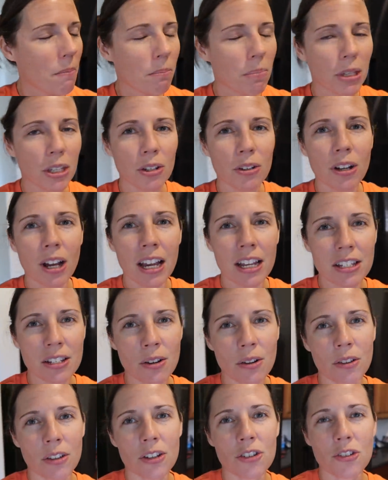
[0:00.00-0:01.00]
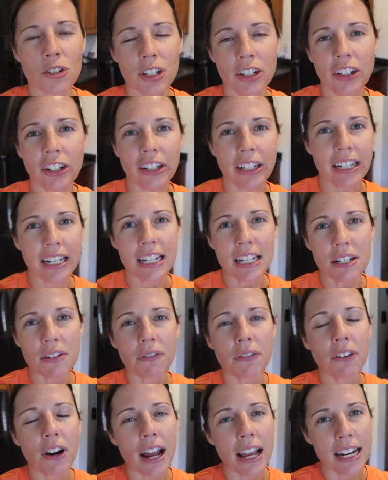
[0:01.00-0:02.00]
But you guys know the drill. It is
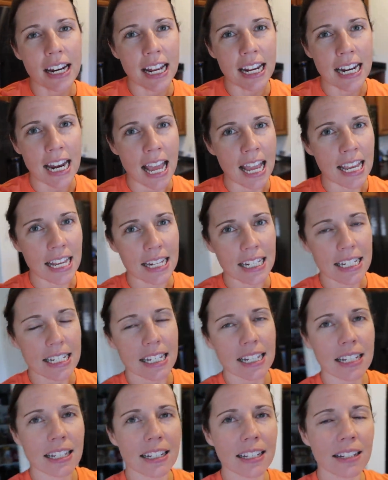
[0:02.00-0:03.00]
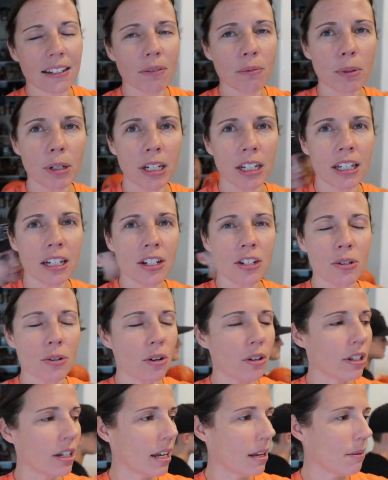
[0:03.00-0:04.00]
Friday night. What are you gonna do
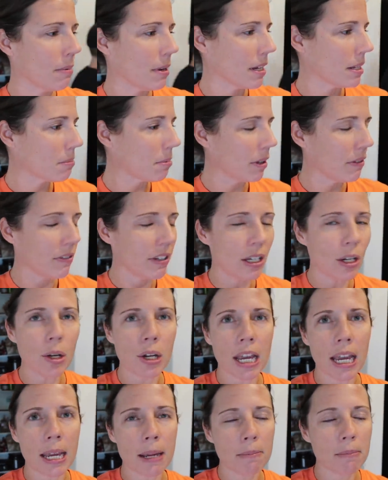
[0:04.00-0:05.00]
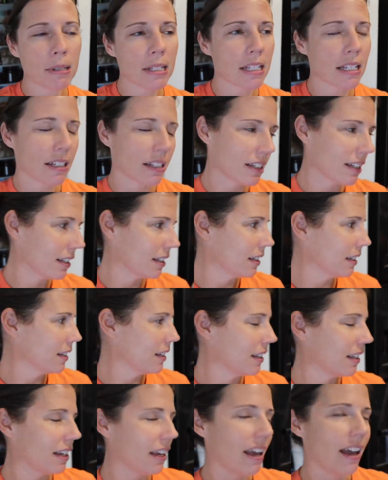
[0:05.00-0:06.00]
all night, Mace? Play video games?
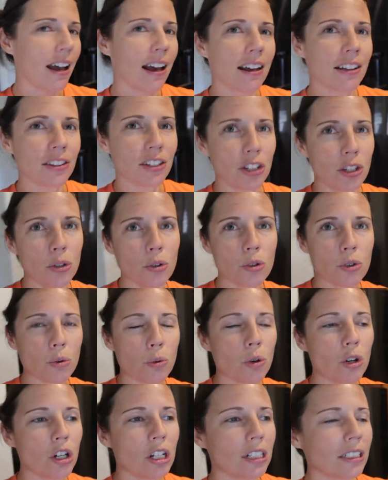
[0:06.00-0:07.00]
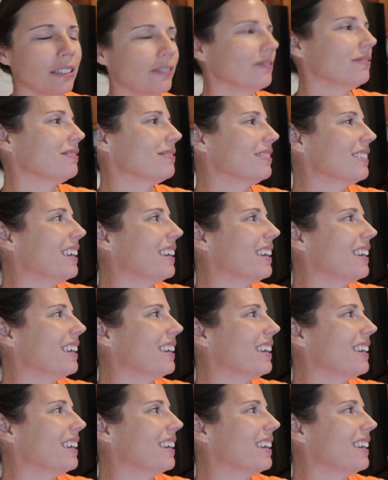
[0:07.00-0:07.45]
Yeah. Yeah, the usual.